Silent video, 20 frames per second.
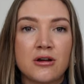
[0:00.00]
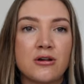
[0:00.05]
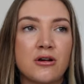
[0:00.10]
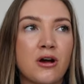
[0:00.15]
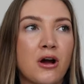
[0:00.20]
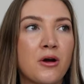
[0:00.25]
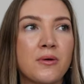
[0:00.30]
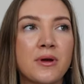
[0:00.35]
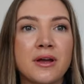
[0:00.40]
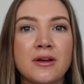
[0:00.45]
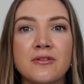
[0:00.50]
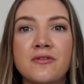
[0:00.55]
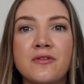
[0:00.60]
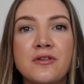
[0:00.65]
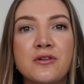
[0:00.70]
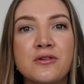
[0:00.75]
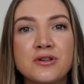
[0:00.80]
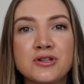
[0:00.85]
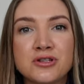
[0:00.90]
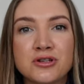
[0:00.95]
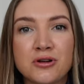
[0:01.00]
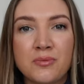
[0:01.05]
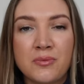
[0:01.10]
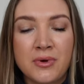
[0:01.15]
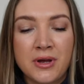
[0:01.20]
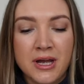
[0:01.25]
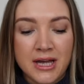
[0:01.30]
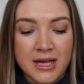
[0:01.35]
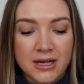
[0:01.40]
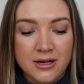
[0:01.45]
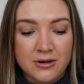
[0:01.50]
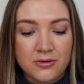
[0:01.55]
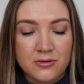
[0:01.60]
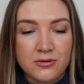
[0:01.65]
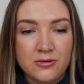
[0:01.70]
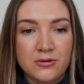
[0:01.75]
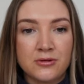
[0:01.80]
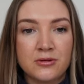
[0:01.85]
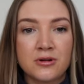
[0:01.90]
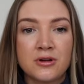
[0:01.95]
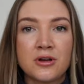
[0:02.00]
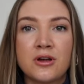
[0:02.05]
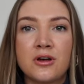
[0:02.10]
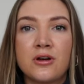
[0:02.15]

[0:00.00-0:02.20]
going food shopping or